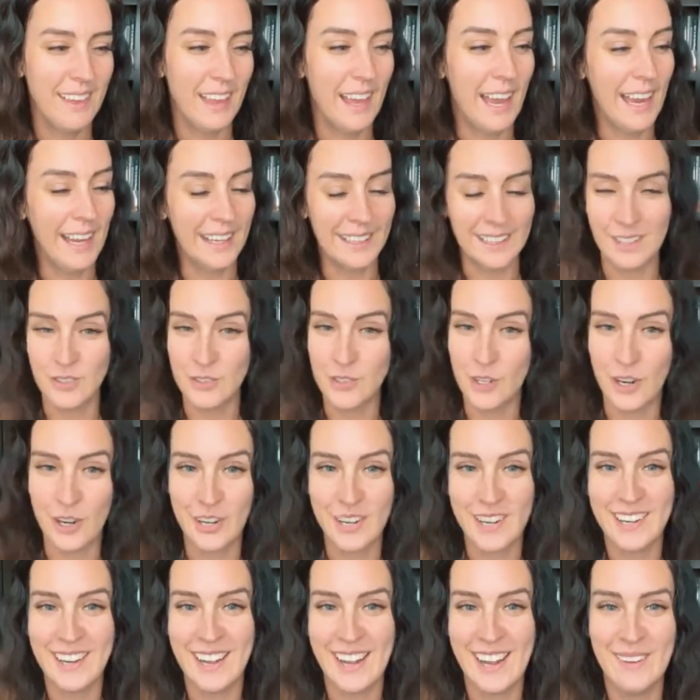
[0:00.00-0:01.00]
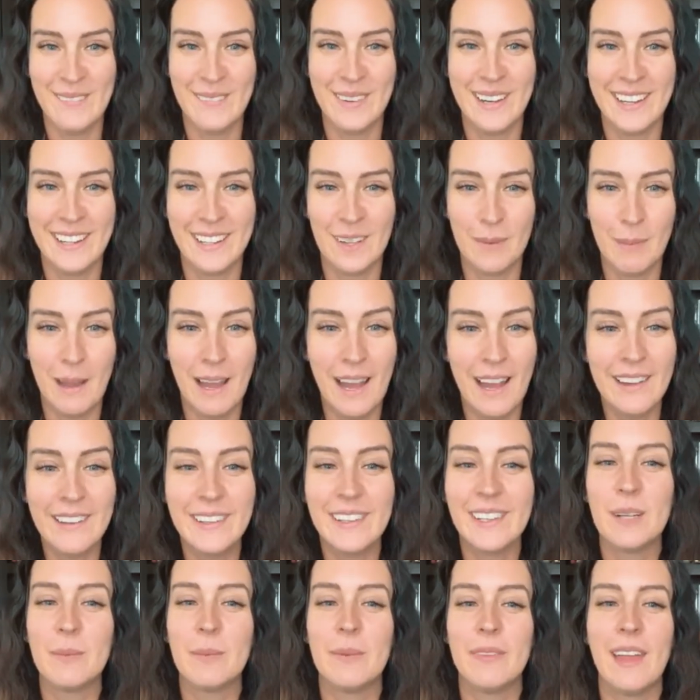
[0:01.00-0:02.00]
I can turn it on when I come on
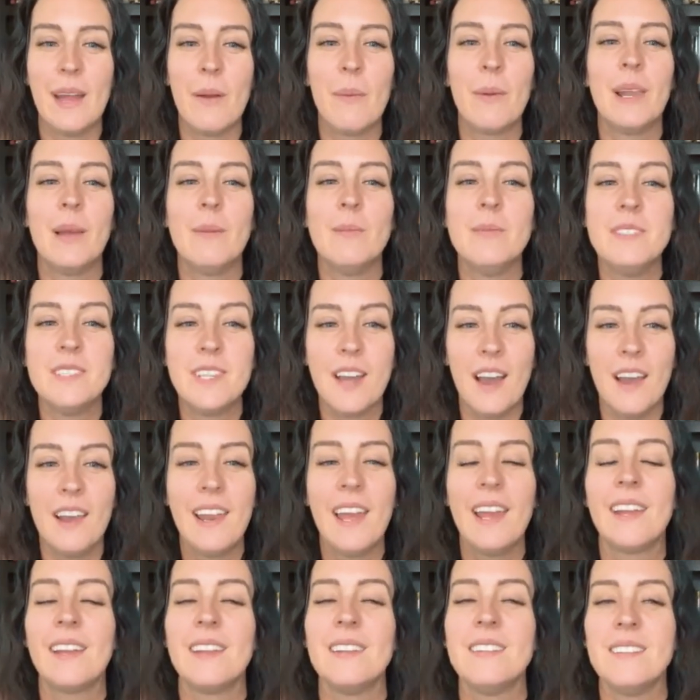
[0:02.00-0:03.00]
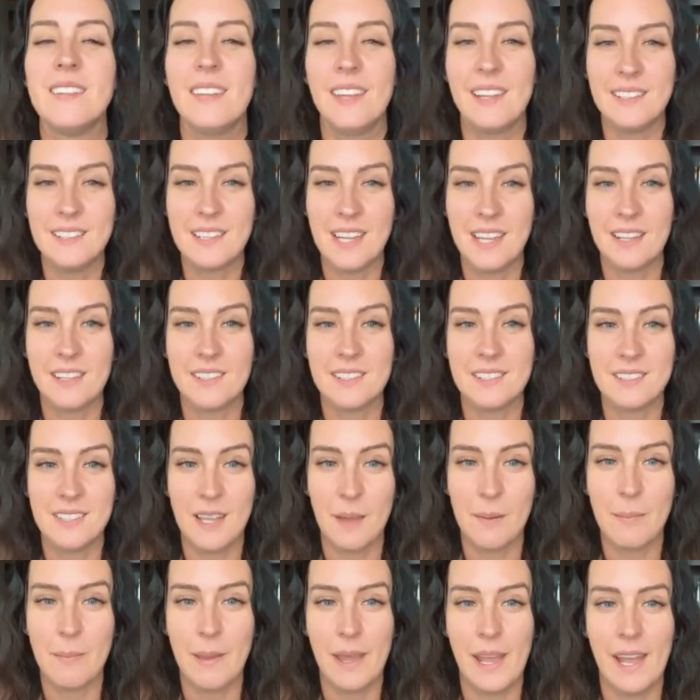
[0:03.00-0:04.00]
here, but then when I'm done, I can like take a
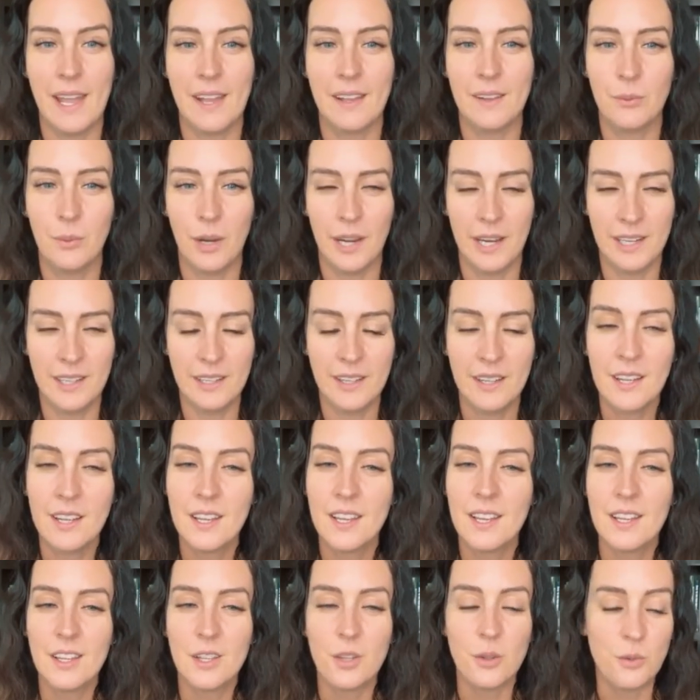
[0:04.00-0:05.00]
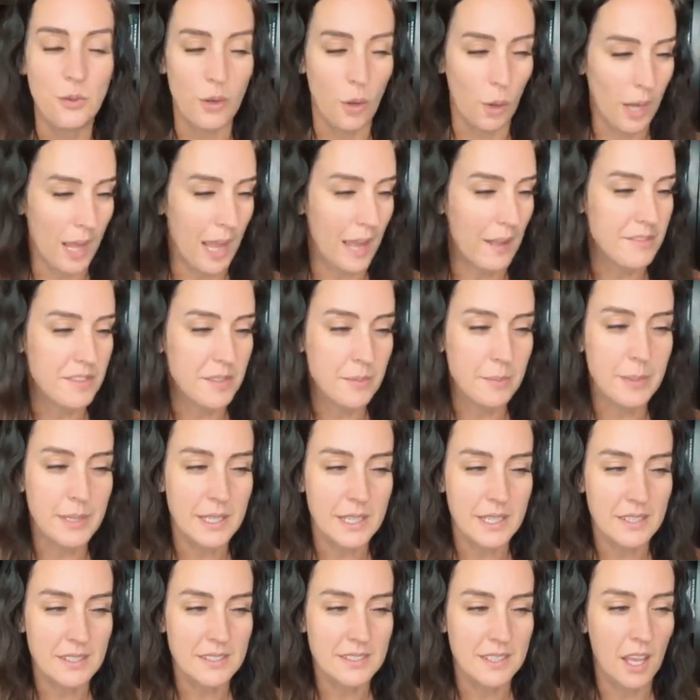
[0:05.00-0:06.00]
step back, right? You don't have to
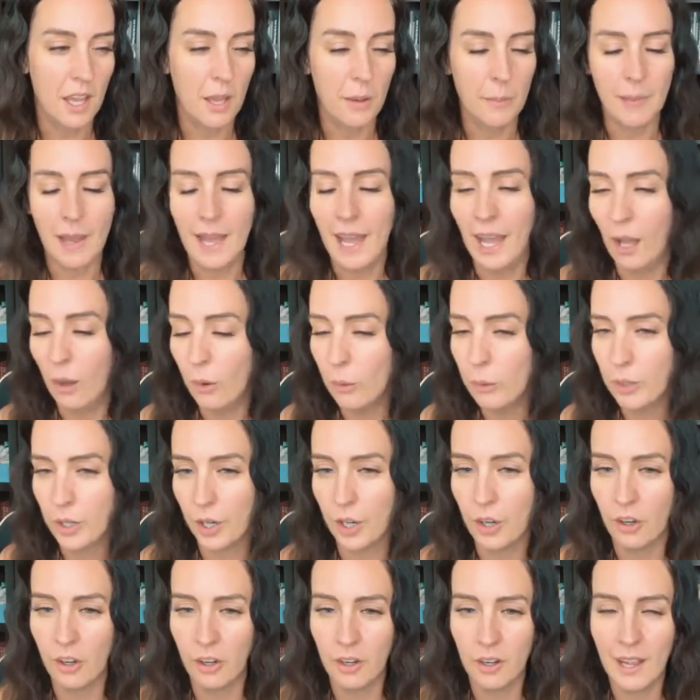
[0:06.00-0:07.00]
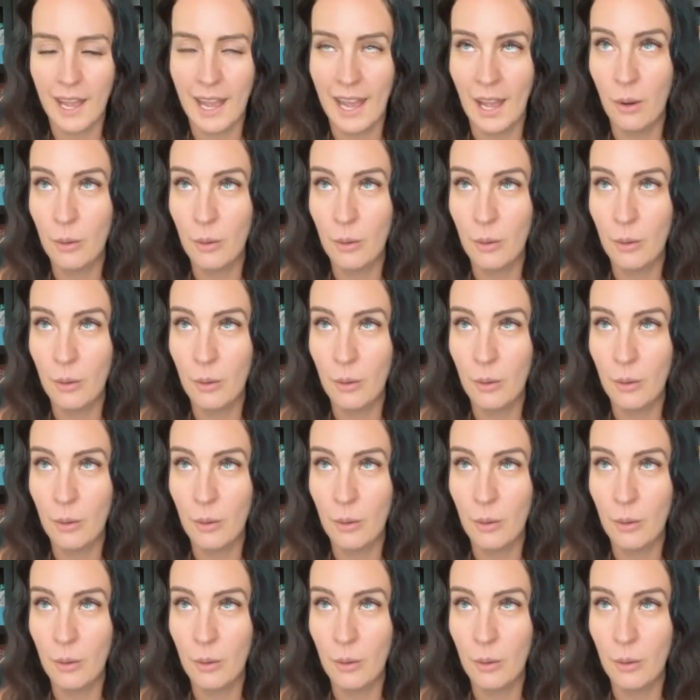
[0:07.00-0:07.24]
be some outgoing,